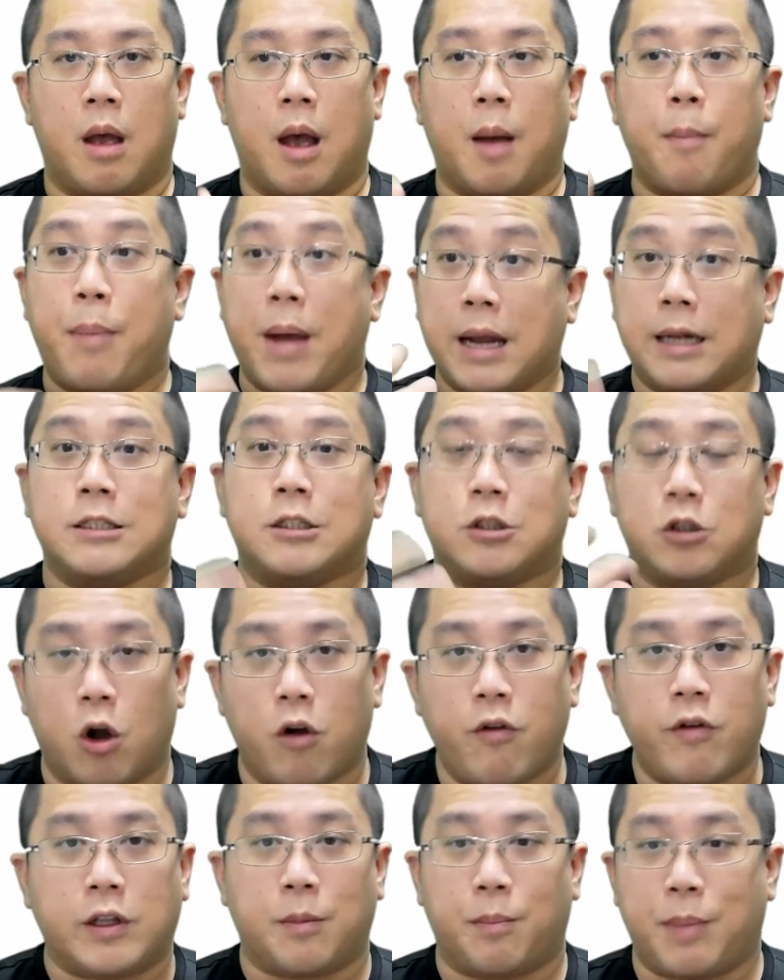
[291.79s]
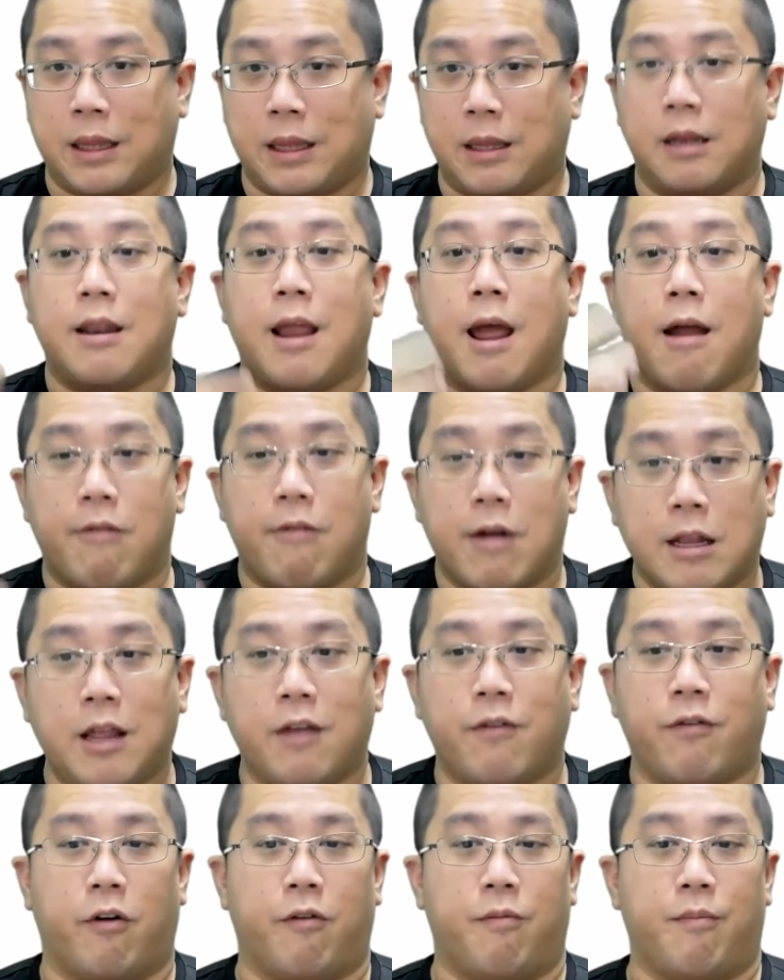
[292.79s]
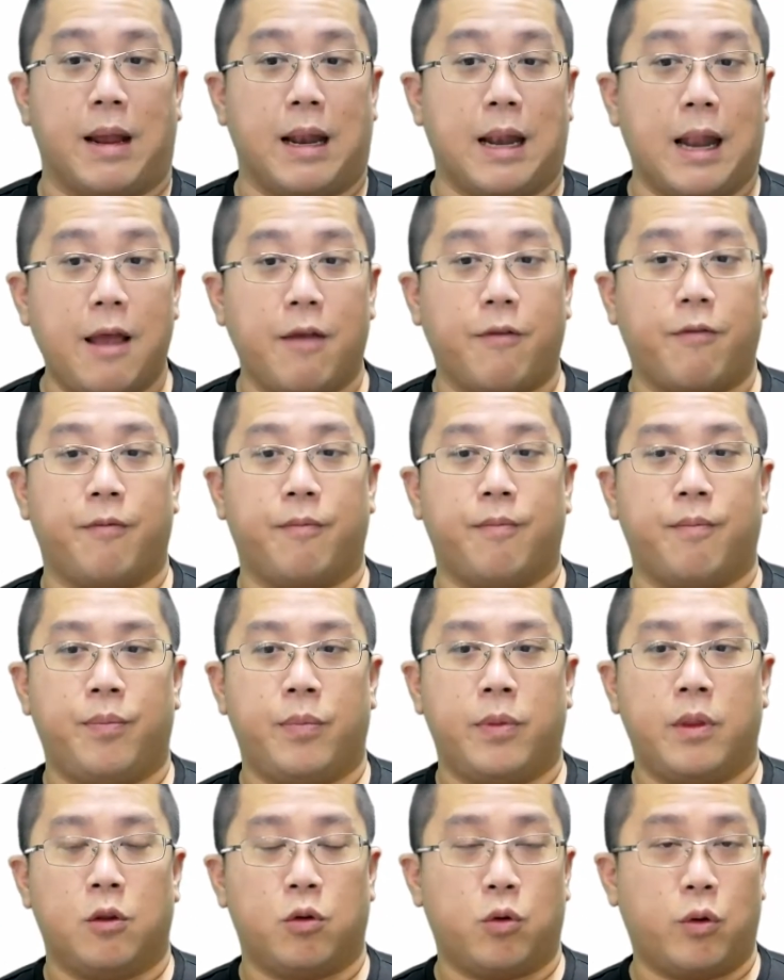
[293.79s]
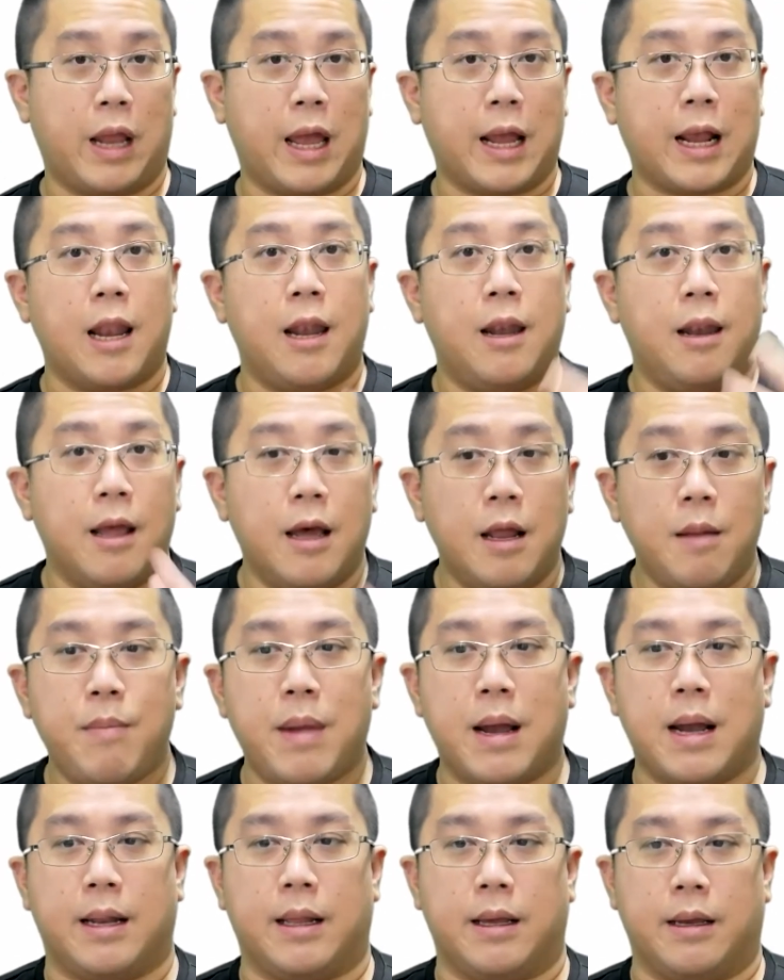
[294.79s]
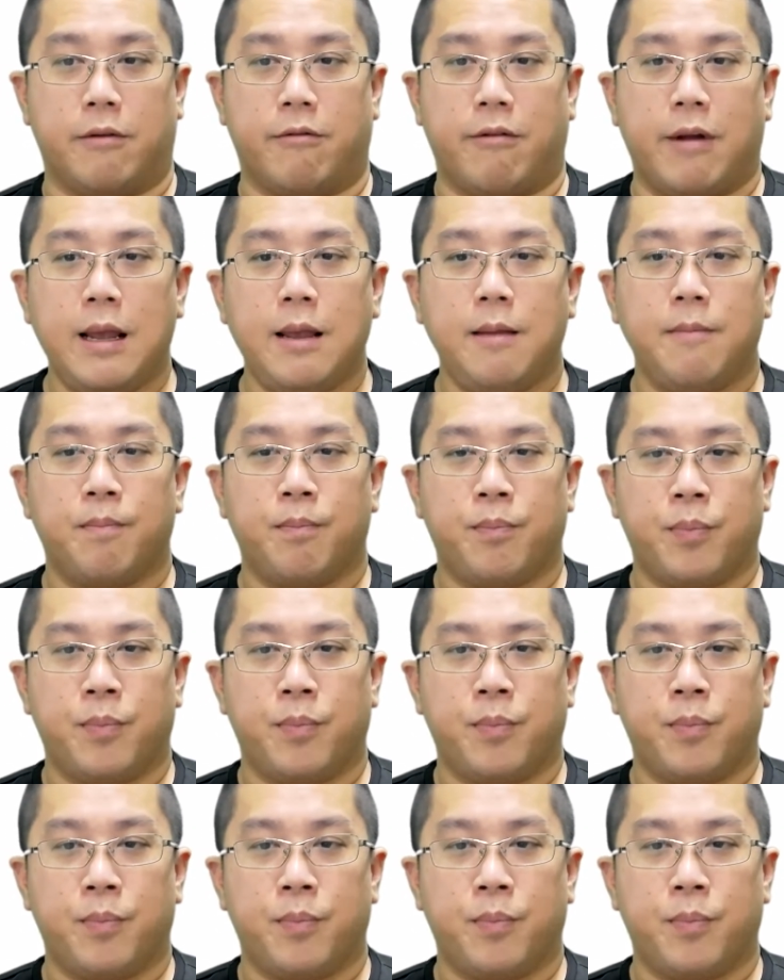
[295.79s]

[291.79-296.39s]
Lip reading: a better story, a better narrative of my life, so that I can learn better, right?